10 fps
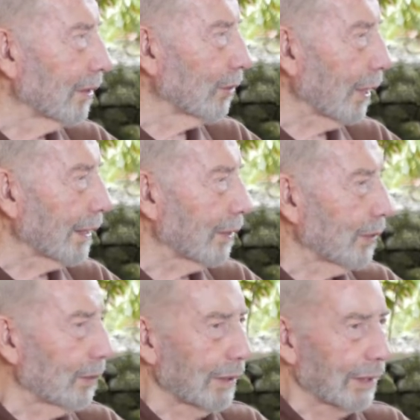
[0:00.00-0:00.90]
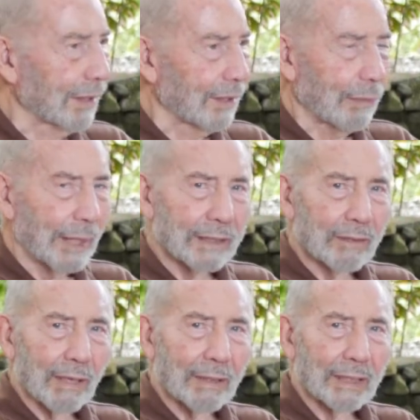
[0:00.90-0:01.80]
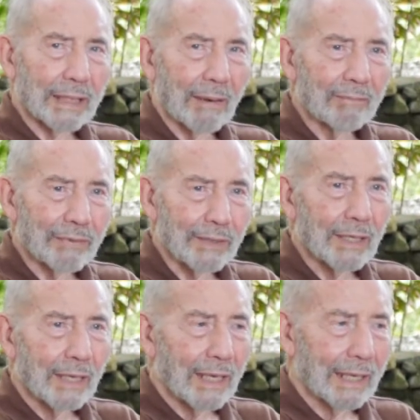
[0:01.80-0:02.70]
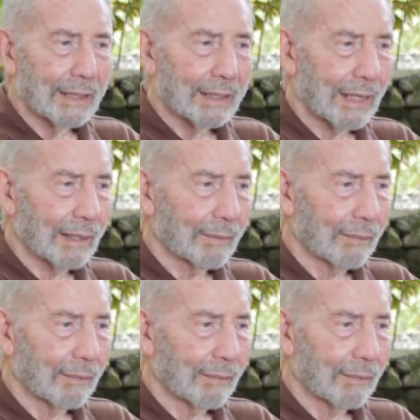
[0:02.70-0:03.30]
Trying to, in a way, trying to comfort and